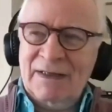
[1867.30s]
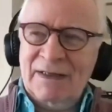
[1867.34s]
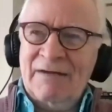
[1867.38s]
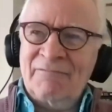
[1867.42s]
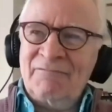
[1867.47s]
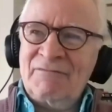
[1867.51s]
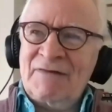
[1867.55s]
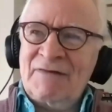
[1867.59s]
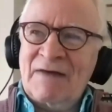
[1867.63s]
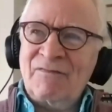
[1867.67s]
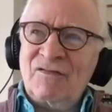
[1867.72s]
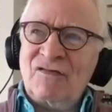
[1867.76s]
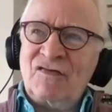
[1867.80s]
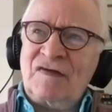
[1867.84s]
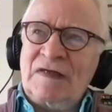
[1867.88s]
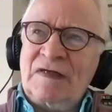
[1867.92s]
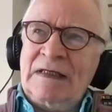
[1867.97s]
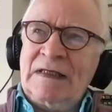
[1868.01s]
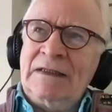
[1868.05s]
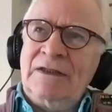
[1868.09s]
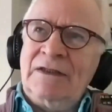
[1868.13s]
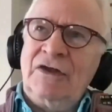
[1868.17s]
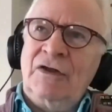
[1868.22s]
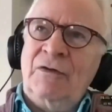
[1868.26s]
But I've never
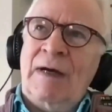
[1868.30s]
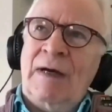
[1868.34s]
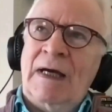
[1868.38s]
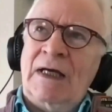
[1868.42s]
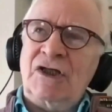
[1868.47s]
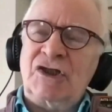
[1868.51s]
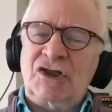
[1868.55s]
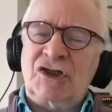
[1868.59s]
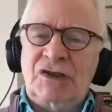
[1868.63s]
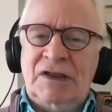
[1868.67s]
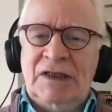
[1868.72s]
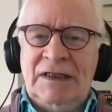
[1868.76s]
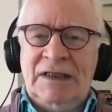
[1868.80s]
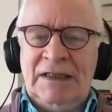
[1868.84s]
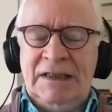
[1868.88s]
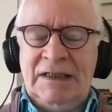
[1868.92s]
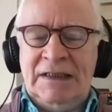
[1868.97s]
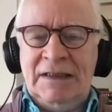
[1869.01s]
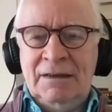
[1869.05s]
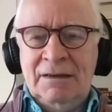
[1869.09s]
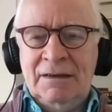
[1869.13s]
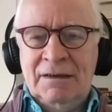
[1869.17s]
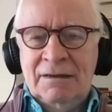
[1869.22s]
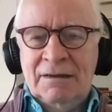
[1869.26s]
seen you
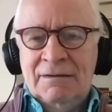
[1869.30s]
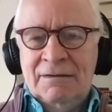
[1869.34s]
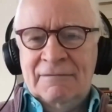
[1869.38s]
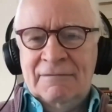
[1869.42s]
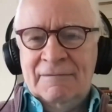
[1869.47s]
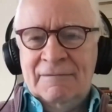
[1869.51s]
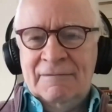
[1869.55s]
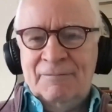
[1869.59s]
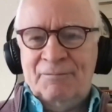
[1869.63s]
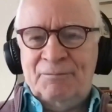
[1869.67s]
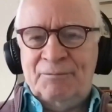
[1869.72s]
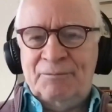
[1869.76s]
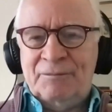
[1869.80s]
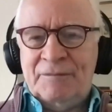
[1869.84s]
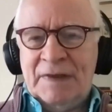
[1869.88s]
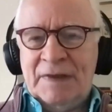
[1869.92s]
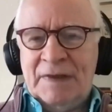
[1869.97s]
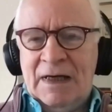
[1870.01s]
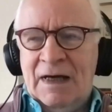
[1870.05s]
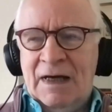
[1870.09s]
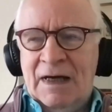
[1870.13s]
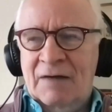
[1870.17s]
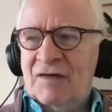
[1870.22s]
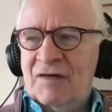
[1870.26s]
actually.
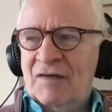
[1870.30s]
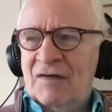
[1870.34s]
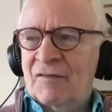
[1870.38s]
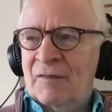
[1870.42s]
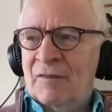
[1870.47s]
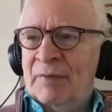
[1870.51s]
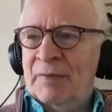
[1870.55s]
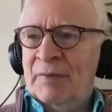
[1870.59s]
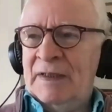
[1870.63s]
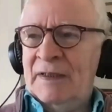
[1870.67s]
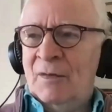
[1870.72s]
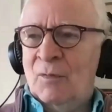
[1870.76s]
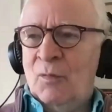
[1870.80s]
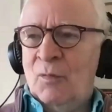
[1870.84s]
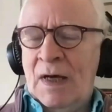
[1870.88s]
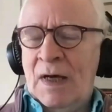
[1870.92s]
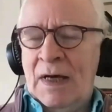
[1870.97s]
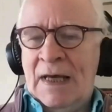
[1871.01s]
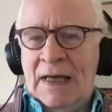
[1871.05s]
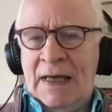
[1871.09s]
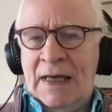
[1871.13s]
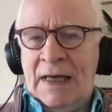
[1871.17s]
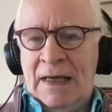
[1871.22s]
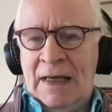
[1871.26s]
I've never been
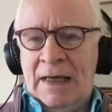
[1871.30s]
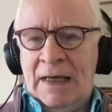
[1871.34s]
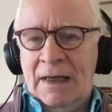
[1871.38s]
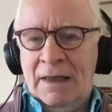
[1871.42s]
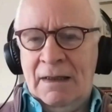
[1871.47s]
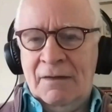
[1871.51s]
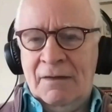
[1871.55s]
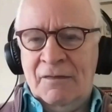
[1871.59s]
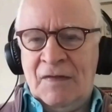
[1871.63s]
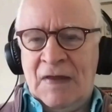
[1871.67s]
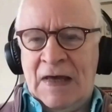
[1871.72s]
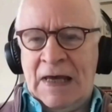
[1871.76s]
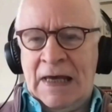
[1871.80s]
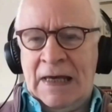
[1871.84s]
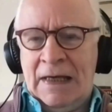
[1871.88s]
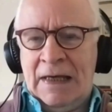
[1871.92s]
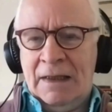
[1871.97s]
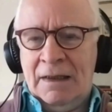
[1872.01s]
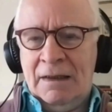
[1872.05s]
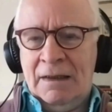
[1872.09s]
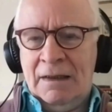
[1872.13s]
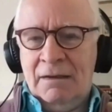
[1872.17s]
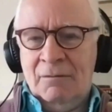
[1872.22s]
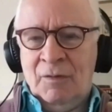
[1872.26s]
aware
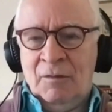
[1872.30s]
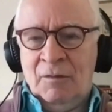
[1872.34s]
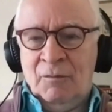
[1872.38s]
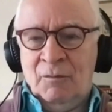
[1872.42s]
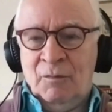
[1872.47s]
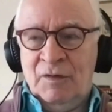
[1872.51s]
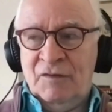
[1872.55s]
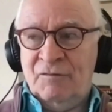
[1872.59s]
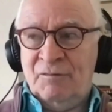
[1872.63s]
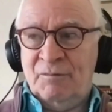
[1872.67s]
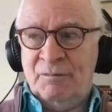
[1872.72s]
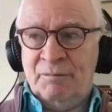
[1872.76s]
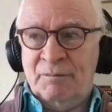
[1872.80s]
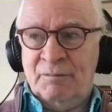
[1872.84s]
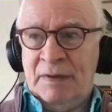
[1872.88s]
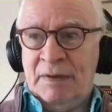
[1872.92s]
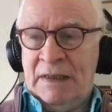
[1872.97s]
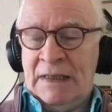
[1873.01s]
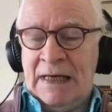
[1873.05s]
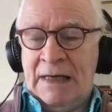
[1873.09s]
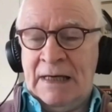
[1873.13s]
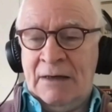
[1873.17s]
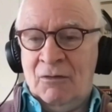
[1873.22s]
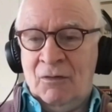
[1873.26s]
that when we've
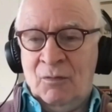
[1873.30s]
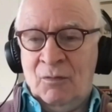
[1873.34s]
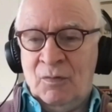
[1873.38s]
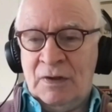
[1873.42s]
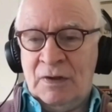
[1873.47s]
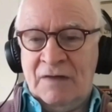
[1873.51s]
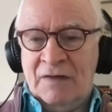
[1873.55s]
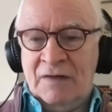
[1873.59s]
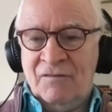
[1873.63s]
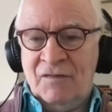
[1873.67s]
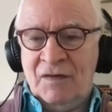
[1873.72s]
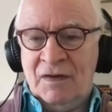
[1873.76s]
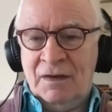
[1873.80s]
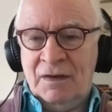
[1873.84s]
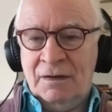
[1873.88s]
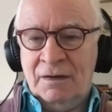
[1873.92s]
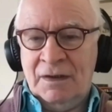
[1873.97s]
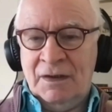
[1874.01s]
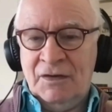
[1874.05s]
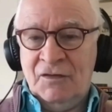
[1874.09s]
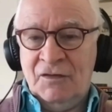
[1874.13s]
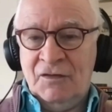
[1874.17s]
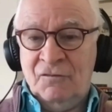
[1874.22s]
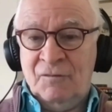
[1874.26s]
been out or whatever,
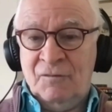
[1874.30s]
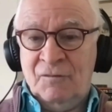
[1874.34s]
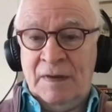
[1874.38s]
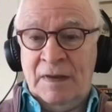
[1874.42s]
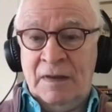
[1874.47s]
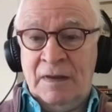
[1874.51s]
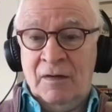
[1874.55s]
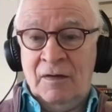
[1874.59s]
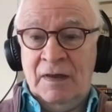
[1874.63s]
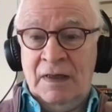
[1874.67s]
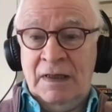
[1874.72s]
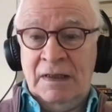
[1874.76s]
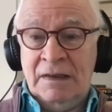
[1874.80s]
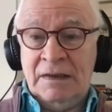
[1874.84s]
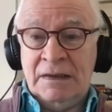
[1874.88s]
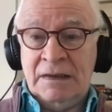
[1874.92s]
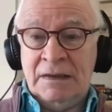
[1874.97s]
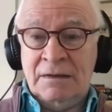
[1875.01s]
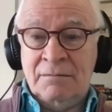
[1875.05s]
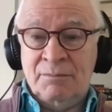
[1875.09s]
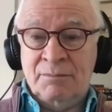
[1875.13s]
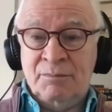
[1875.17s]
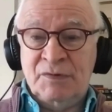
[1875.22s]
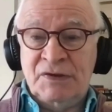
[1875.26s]
that you've been
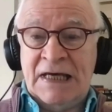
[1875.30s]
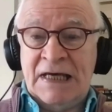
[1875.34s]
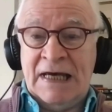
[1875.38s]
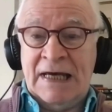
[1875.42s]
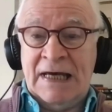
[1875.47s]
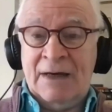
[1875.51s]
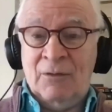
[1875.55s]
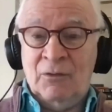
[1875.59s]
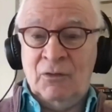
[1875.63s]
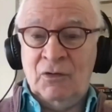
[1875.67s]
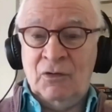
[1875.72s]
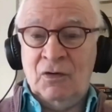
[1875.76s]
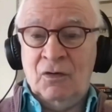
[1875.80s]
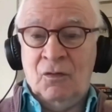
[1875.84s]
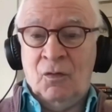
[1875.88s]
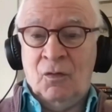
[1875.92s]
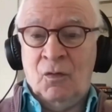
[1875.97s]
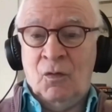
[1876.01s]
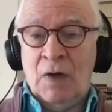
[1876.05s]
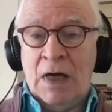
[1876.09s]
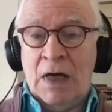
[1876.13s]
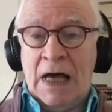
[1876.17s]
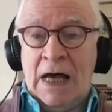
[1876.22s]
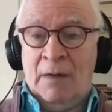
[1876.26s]
either down
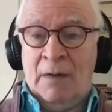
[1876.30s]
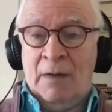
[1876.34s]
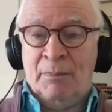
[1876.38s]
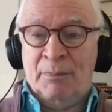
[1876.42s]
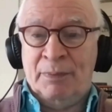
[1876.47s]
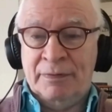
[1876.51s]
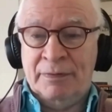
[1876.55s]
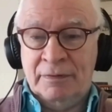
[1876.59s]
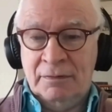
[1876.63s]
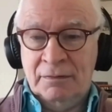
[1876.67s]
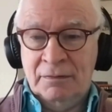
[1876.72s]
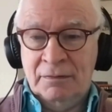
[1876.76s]
or up.